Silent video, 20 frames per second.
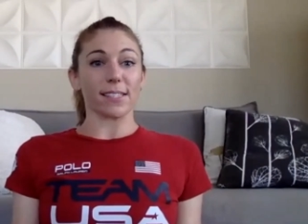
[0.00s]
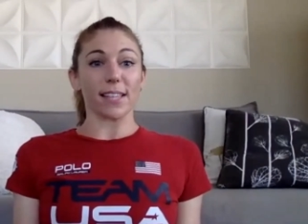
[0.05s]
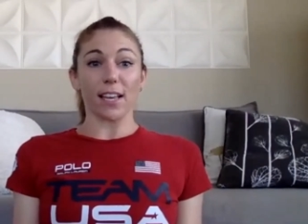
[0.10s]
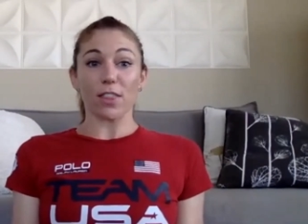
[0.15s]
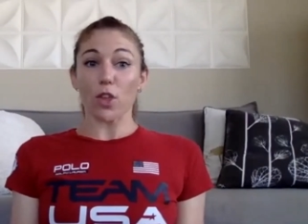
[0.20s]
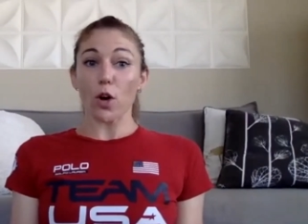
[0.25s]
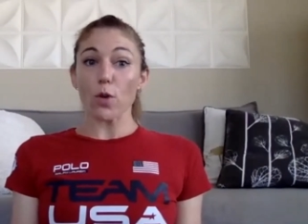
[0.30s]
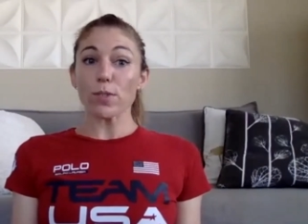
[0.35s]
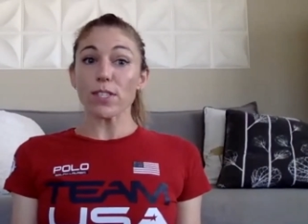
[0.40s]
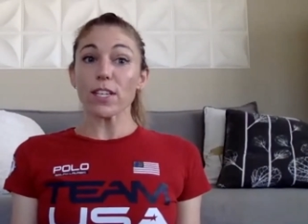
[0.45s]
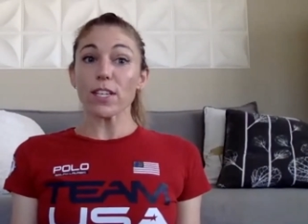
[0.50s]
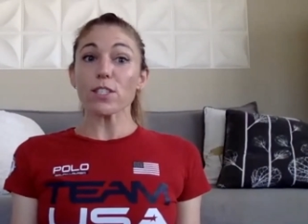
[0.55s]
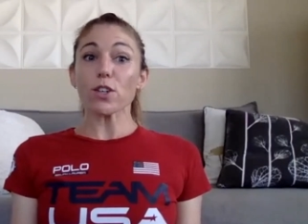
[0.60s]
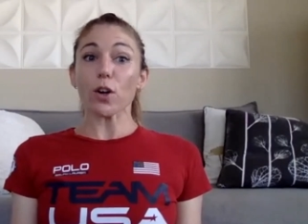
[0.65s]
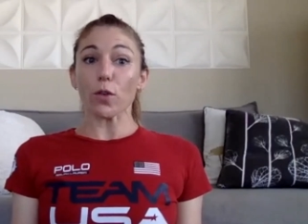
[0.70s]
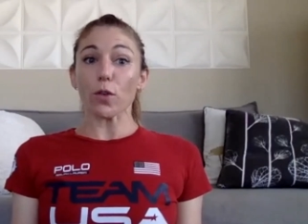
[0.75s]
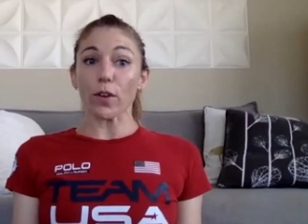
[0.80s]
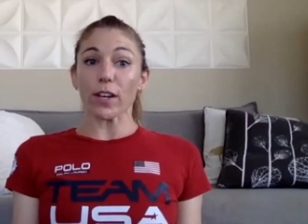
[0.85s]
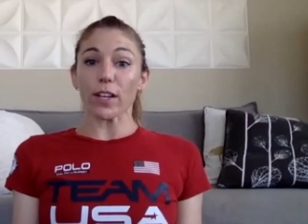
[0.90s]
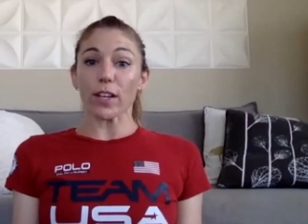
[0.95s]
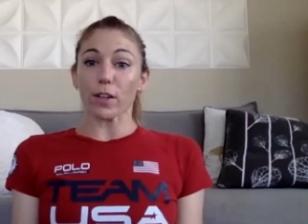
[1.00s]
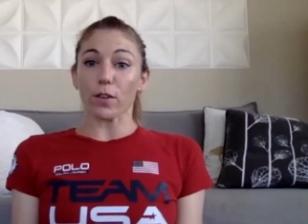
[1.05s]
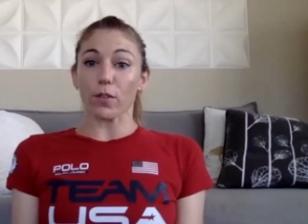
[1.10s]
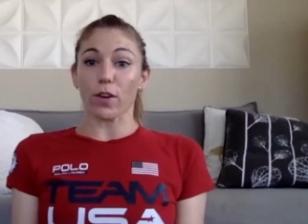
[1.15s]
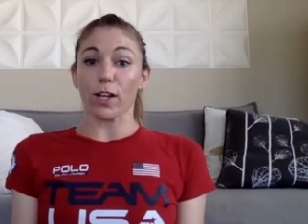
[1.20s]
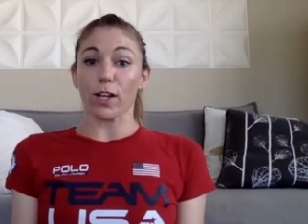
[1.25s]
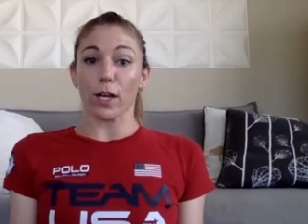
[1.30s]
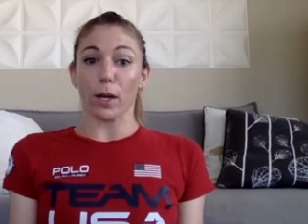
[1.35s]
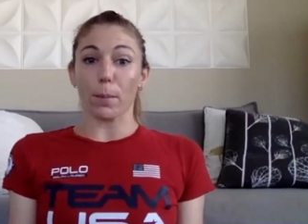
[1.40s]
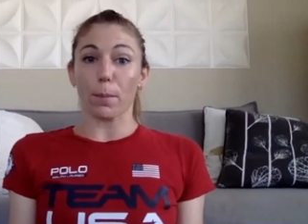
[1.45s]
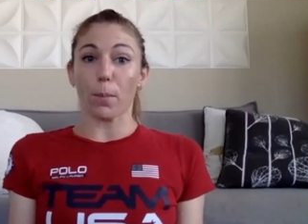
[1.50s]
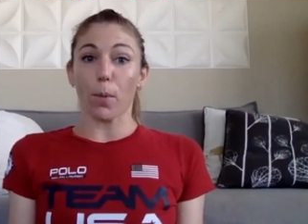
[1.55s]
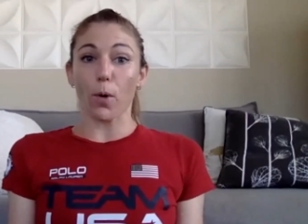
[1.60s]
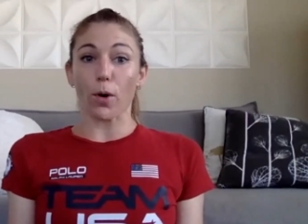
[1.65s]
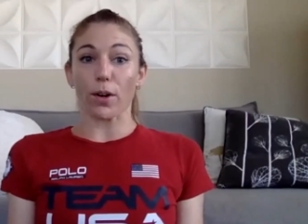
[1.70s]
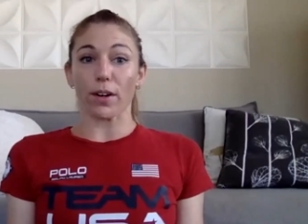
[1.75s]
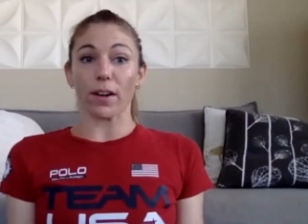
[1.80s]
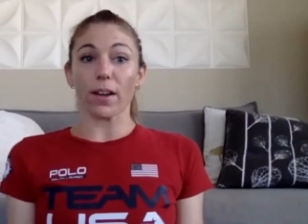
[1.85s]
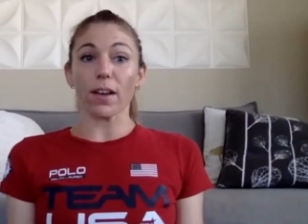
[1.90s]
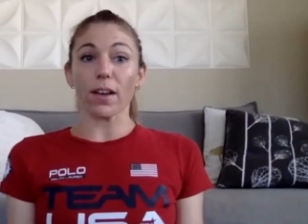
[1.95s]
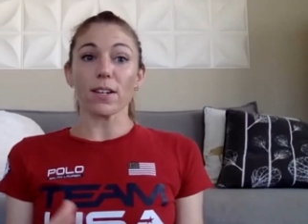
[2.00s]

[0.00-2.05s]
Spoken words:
Like, those things are really, really important